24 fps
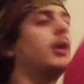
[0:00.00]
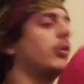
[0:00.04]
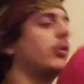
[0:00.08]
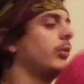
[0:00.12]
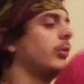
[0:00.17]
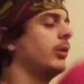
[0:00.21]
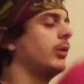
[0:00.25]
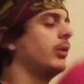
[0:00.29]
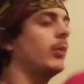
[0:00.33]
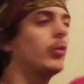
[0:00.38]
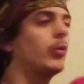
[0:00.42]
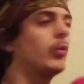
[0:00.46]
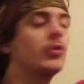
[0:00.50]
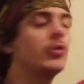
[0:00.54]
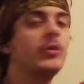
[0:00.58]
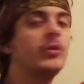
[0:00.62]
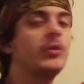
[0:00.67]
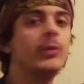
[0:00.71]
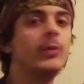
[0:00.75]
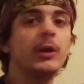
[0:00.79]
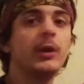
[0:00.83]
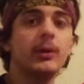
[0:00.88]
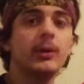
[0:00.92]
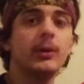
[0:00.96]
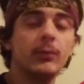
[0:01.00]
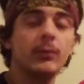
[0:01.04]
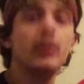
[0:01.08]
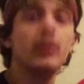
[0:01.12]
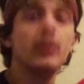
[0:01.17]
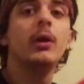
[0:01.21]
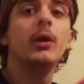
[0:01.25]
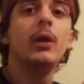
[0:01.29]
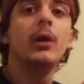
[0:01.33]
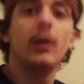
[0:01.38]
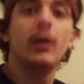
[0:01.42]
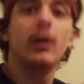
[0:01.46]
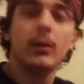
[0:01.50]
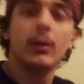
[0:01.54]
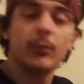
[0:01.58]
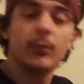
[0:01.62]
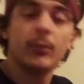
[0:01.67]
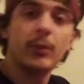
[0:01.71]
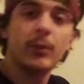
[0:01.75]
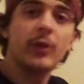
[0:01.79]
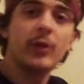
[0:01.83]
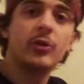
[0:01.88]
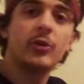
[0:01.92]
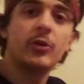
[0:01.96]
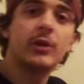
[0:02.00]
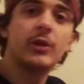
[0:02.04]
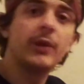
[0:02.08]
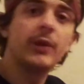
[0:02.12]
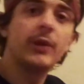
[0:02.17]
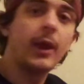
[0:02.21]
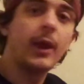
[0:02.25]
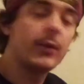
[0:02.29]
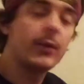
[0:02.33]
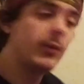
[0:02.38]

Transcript: emergency blanket. Best you can get.